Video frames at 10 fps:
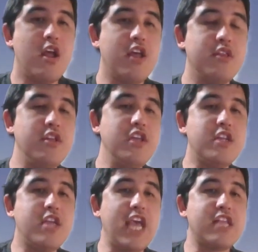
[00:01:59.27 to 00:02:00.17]
and
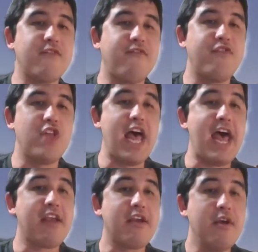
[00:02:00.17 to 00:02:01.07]
lead Gates a
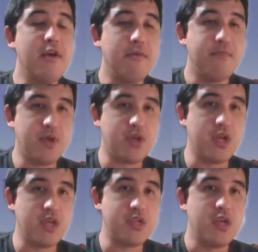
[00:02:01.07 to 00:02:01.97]
flag
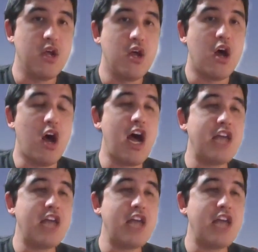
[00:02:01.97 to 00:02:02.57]
because I